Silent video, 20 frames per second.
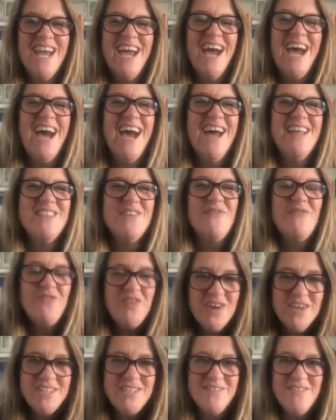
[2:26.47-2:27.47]
The
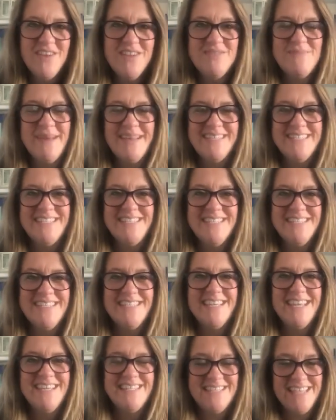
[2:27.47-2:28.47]
first of those
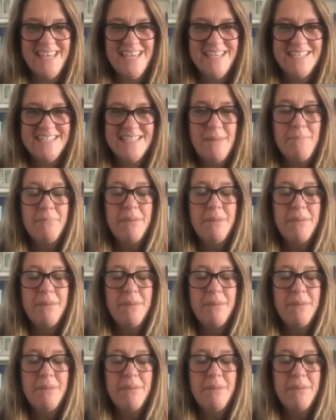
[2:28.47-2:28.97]
messages is this: